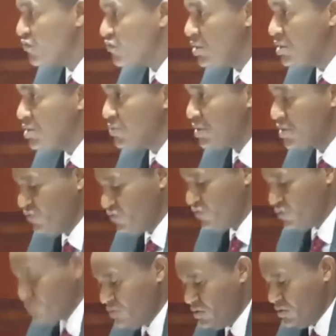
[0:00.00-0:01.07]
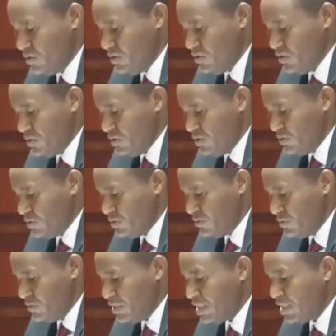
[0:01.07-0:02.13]
of 2024. So
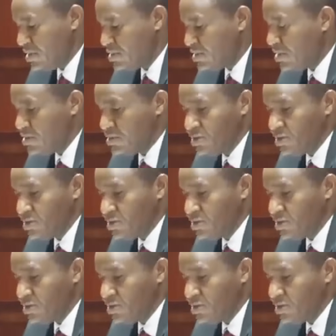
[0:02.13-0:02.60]
that is the